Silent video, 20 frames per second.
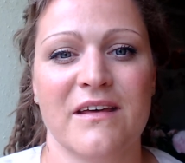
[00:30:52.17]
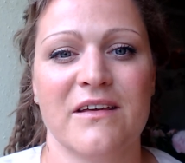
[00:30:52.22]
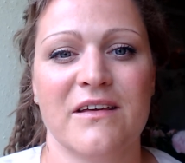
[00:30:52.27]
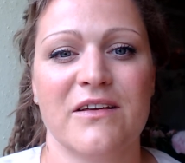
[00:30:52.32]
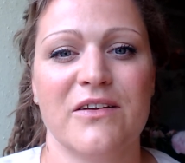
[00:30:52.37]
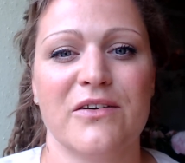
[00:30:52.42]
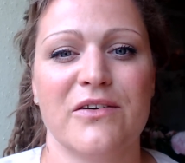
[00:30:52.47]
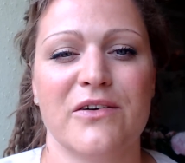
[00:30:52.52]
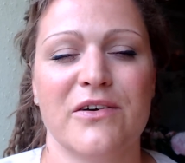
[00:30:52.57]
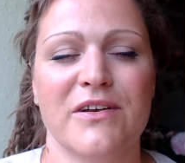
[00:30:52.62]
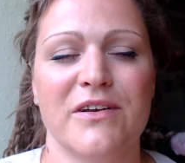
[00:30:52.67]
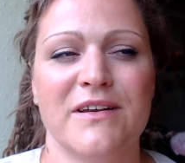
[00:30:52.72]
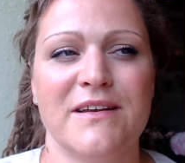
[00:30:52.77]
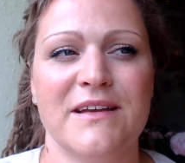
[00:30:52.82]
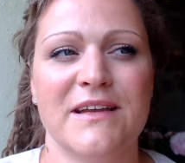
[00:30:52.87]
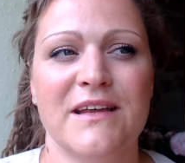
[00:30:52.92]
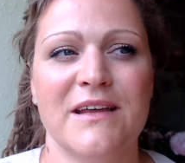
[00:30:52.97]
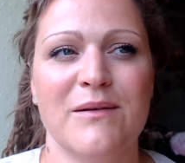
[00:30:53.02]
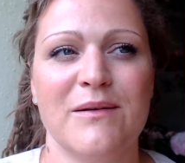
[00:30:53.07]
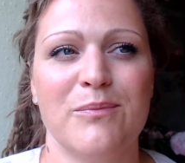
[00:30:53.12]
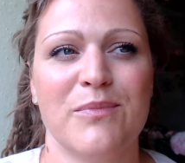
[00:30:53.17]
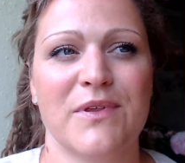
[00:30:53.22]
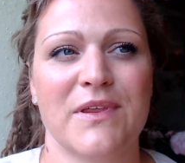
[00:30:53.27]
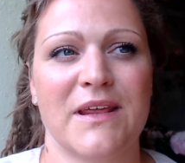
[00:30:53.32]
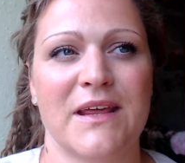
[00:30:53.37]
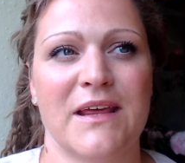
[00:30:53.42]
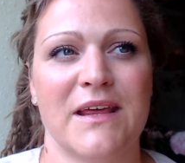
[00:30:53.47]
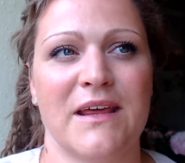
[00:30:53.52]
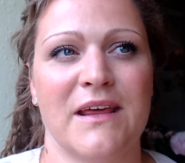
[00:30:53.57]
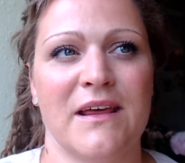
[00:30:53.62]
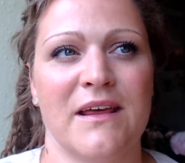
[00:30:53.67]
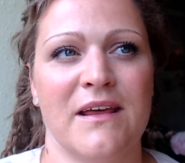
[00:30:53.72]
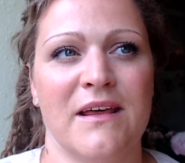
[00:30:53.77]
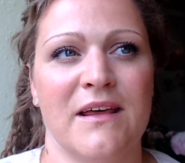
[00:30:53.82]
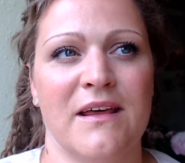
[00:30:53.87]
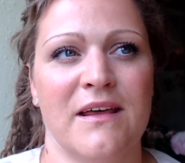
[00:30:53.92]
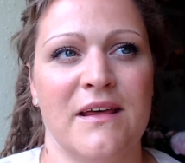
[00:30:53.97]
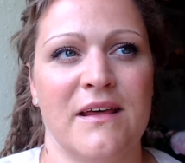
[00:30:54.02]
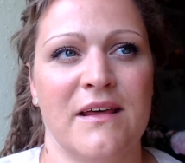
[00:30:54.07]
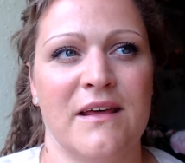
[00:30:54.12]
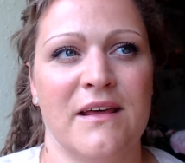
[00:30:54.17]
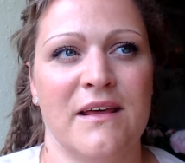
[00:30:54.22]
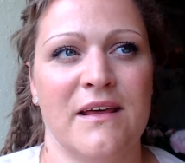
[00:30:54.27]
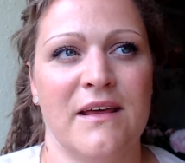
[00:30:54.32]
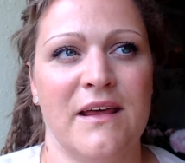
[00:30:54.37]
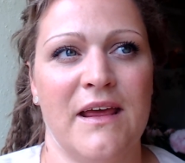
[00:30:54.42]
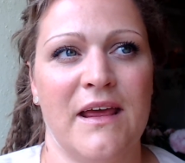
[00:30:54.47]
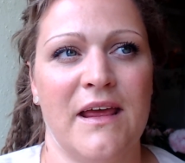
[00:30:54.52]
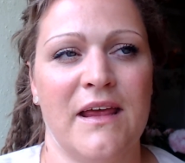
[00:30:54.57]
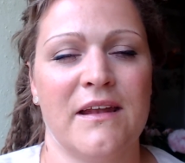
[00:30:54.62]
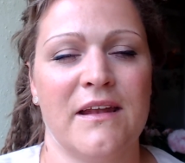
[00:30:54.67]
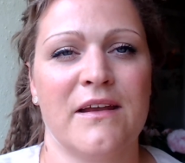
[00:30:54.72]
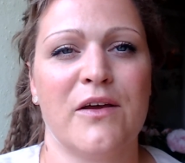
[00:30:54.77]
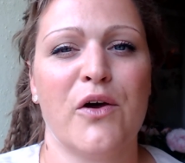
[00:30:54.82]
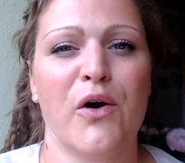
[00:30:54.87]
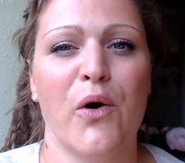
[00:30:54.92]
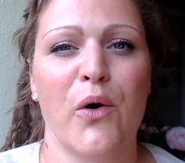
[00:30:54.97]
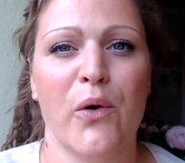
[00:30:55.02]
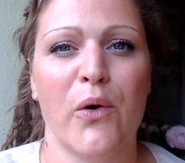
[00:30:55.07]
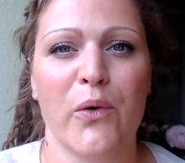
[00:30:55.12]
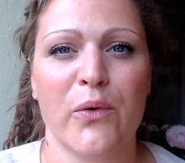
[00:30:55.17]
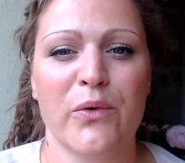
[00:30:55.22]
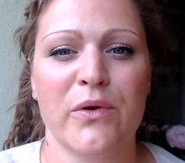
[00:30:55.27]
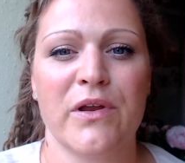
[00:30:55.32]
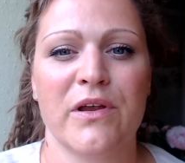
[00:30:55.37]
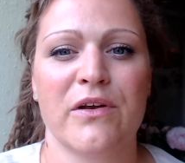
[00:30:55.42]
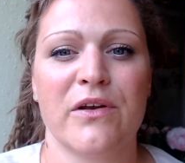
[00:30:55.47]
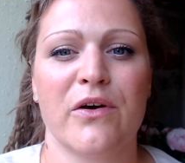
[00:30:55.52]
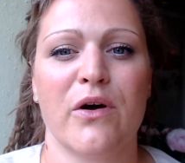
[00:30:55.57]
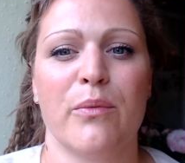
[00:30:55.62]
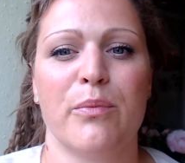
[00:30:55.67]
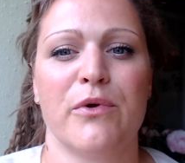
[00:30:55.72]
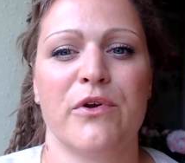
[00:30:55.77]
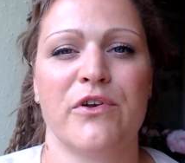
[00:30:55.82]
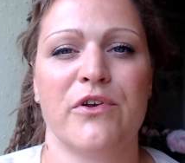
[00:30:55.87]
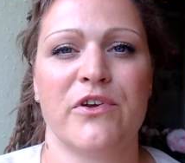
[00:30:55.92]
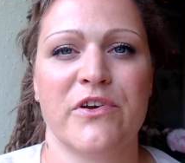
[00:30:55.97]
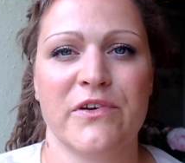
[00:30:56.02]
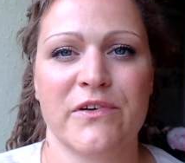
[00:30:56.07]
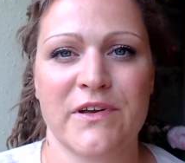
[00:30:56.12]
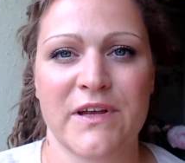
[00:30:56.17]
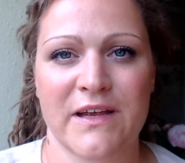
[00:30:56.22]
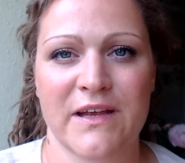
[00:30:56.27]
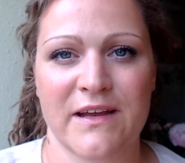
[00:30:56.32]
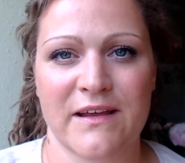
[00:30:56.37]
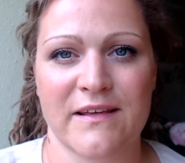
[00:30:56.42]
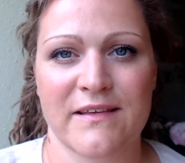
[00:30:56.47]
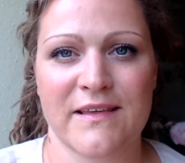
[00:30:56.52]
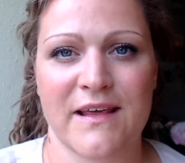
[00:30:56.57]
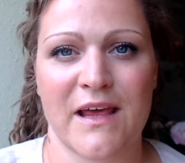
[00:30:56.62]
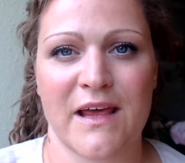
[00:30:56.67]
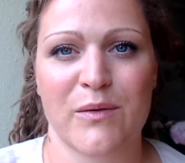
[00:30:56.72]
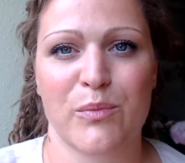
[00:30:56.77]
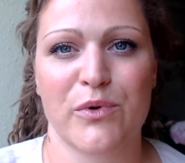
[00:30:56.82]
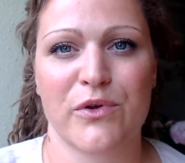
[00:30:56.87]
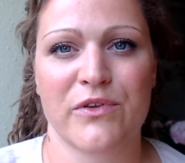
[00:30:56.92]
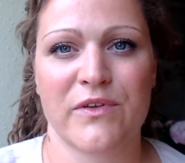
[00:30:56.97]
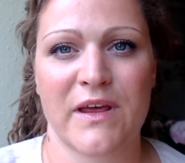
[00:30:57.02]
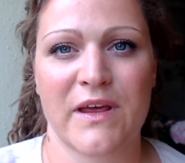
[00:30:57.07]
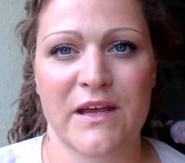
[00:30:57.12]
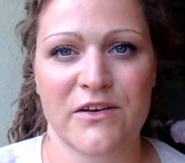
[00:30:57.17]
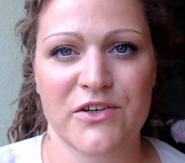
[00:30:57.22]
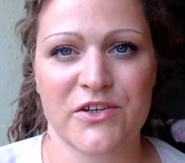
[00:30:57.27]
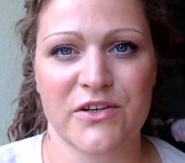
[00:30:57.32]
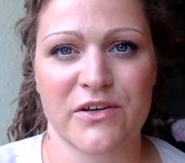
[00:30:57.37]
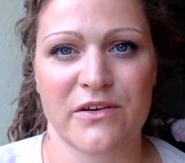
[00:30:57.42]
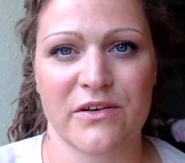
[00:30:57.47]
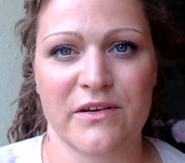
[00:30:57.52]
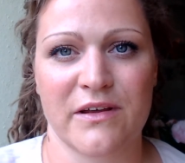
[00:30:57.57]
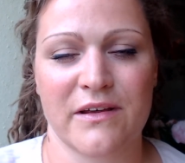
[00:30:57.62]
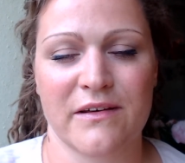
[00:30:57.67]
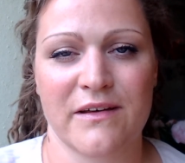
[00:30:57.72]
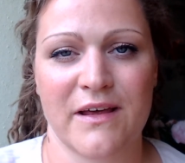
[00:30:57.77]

Your deeply encoded opportunities and potential